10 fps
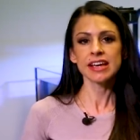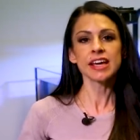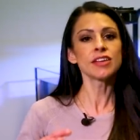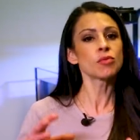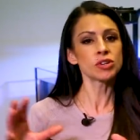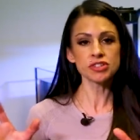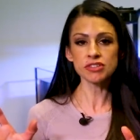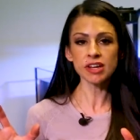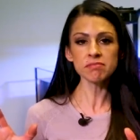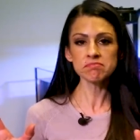And then once you're
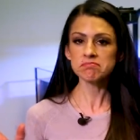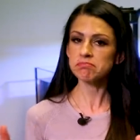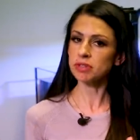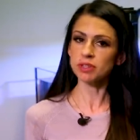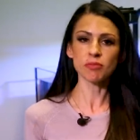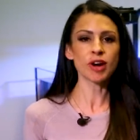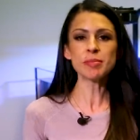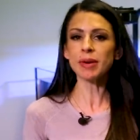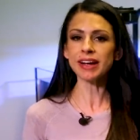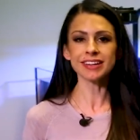done, put them
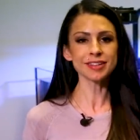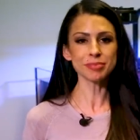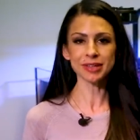right back into